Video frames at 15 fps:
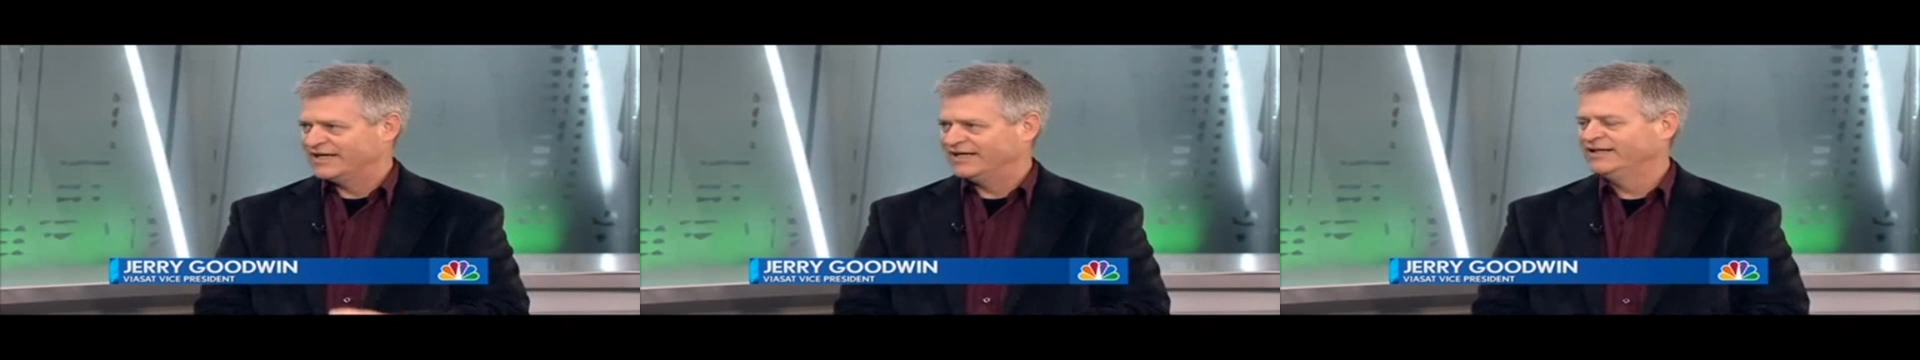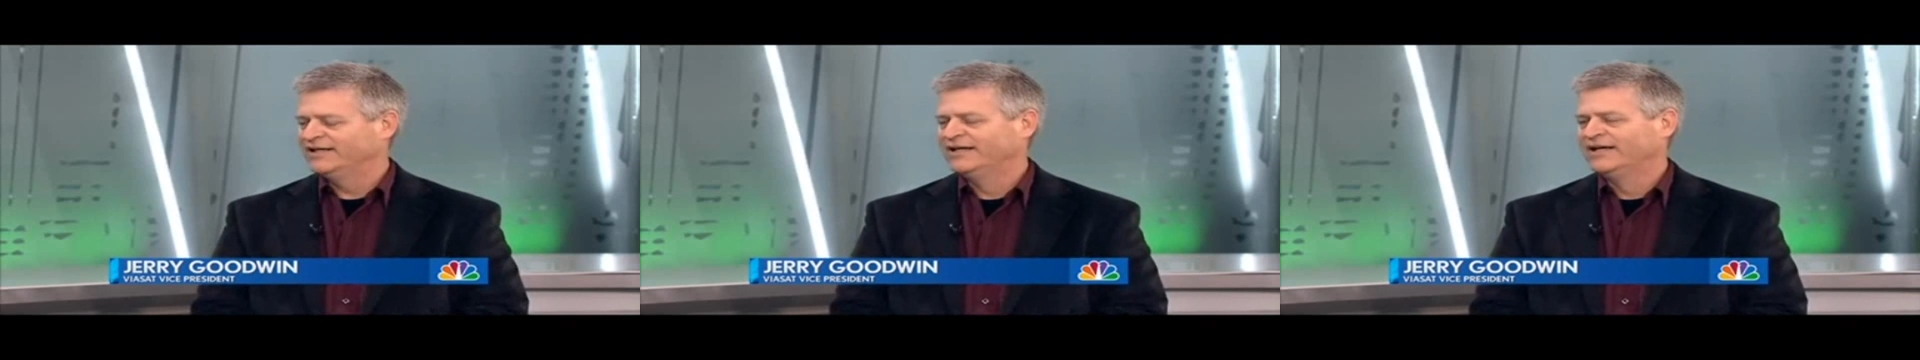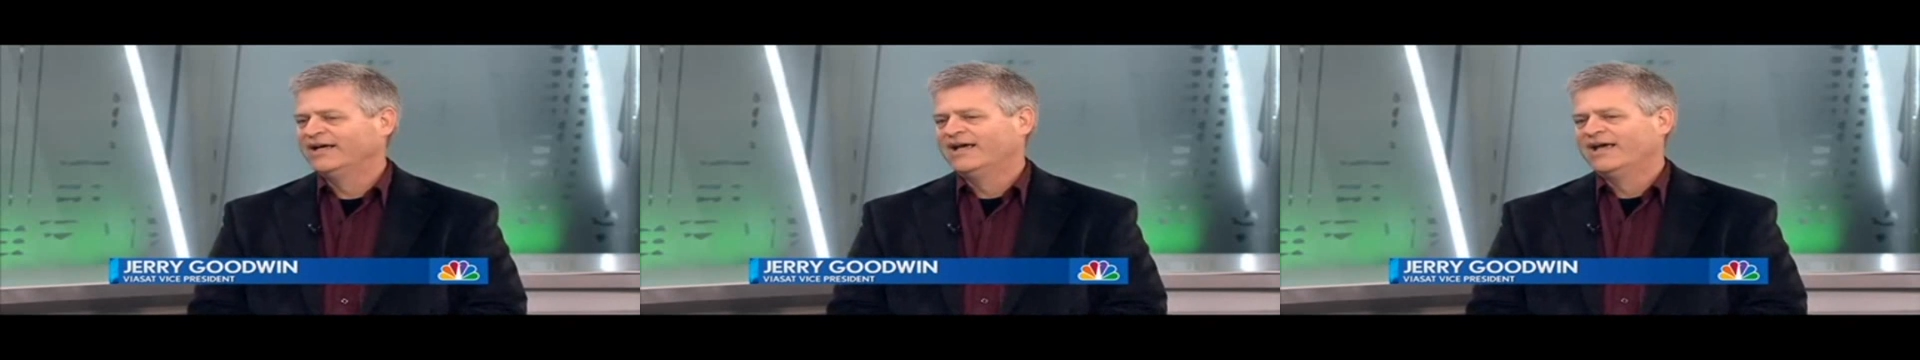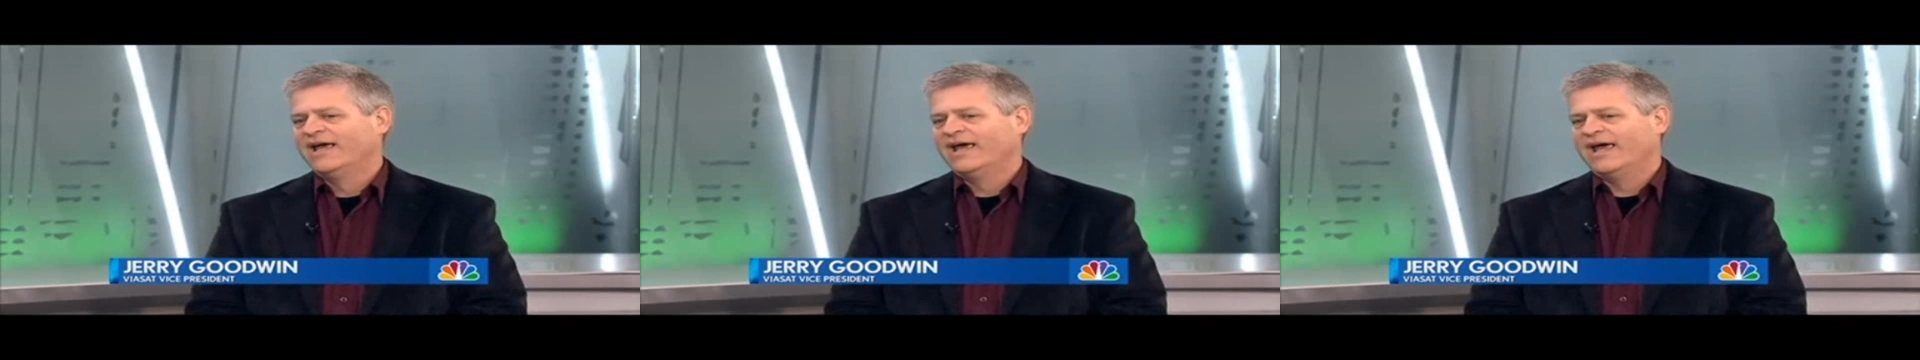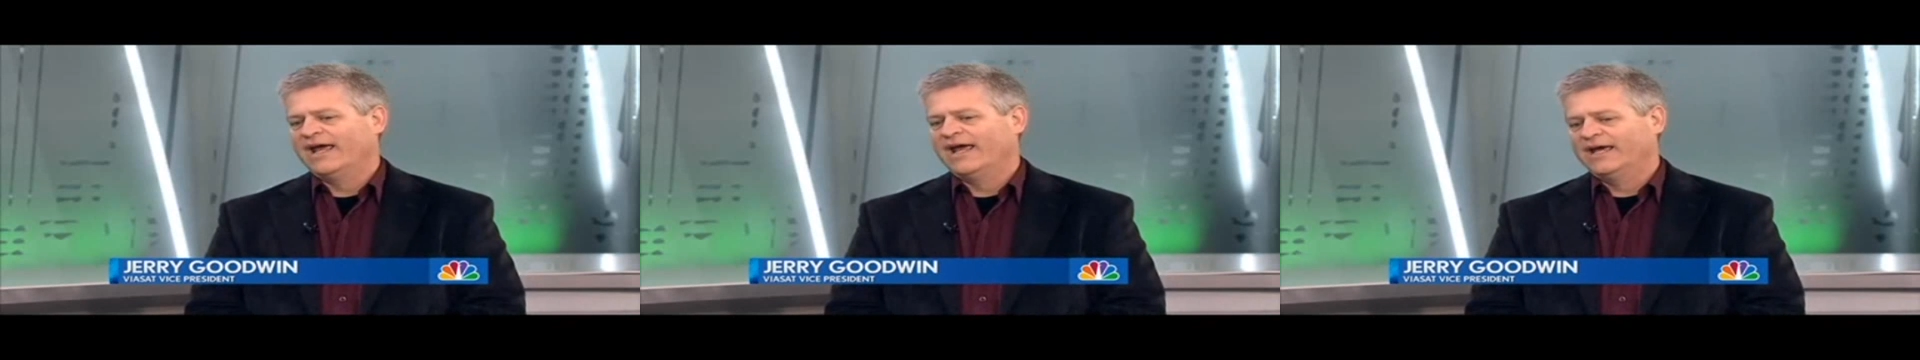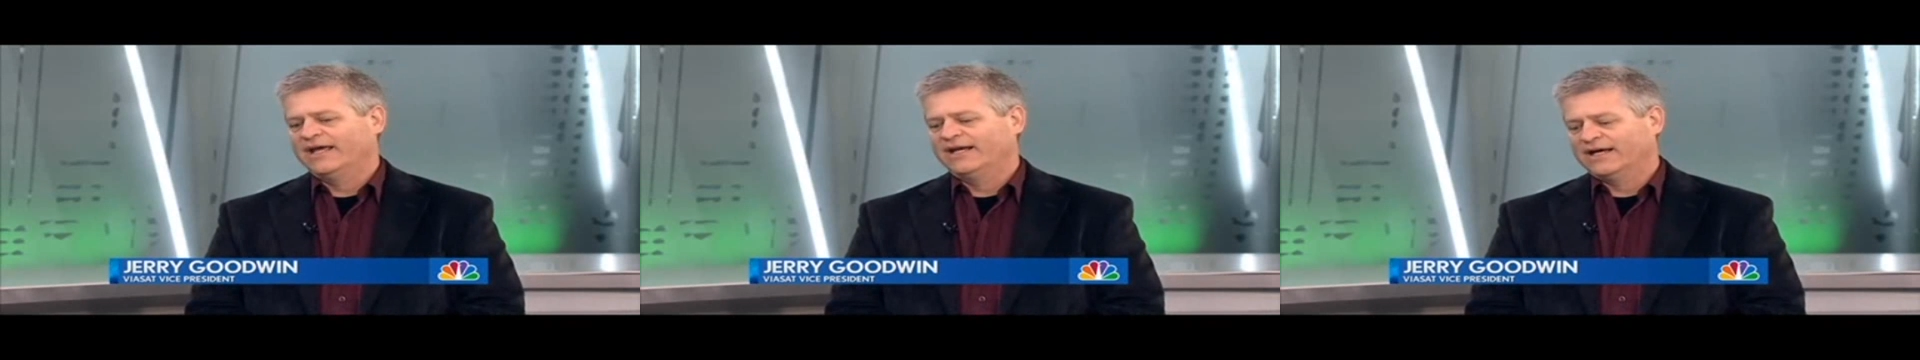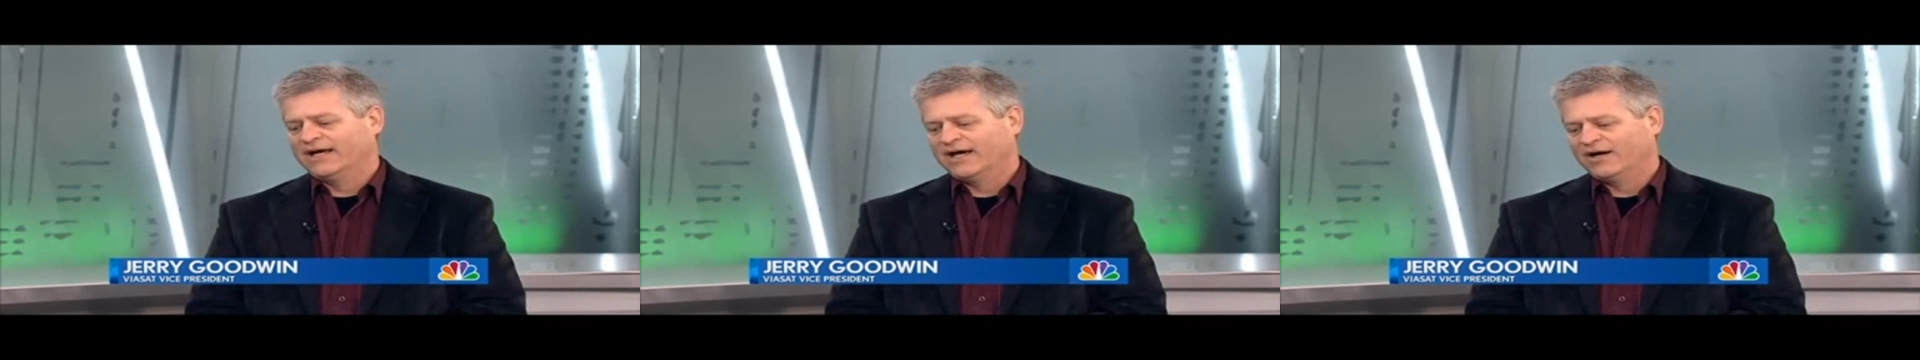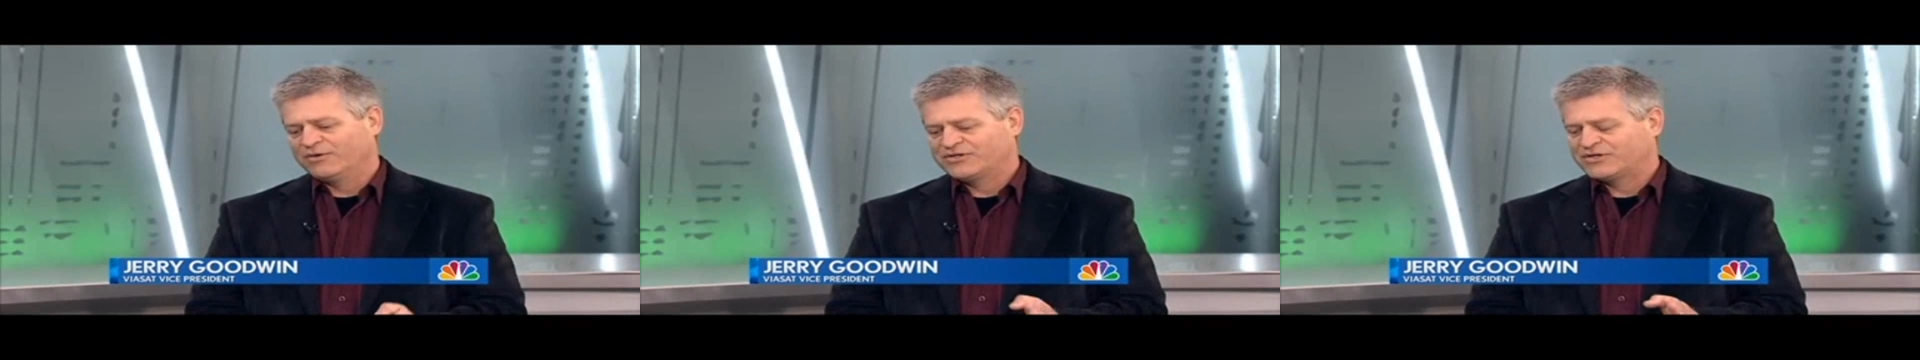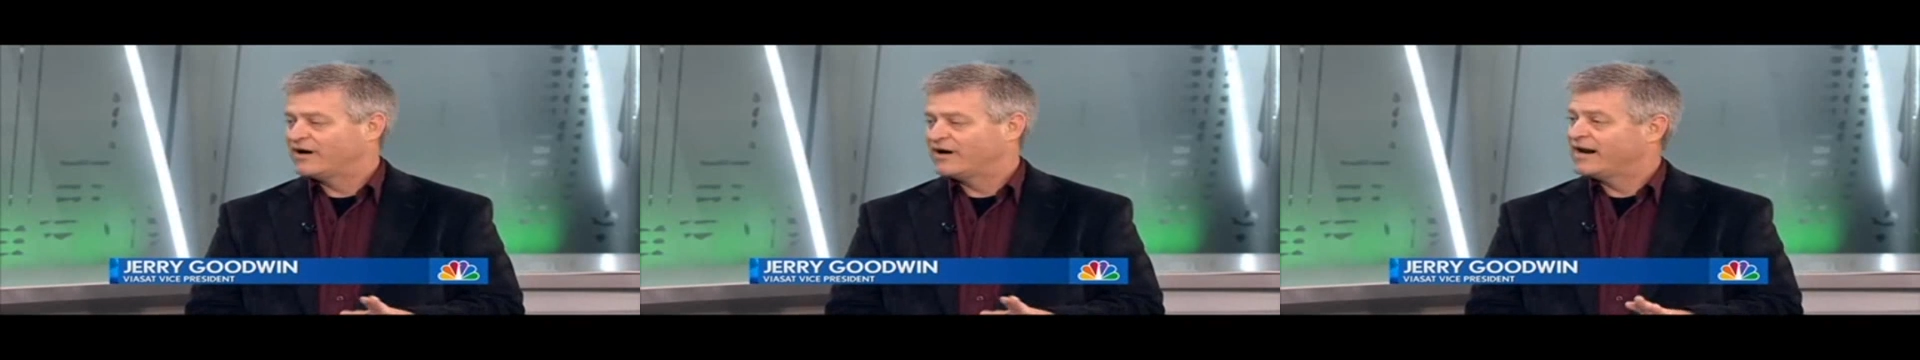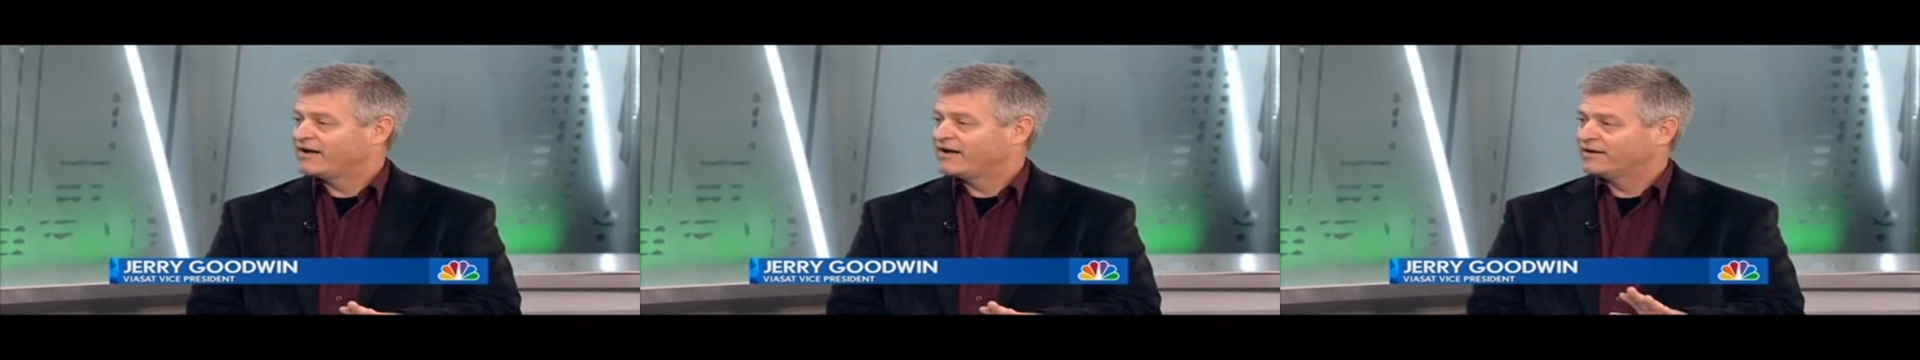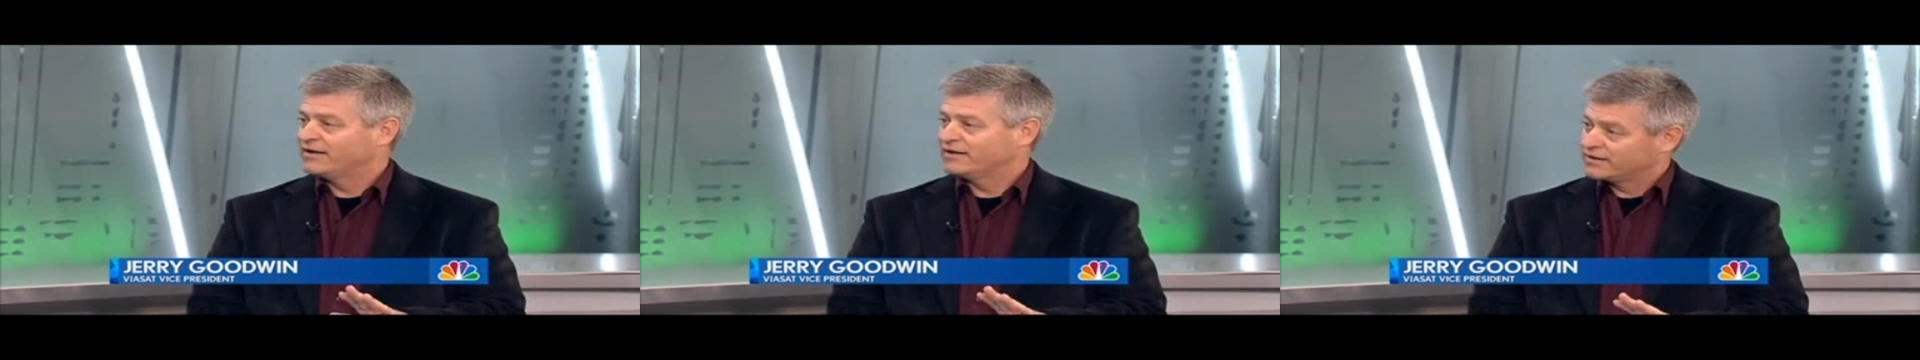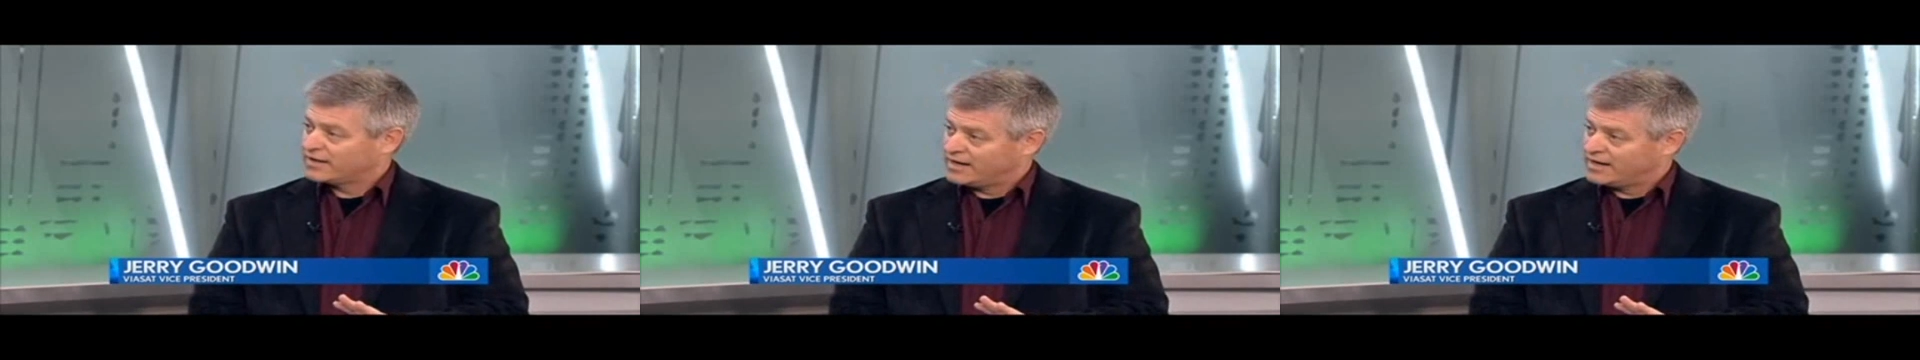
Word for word: then. And we started out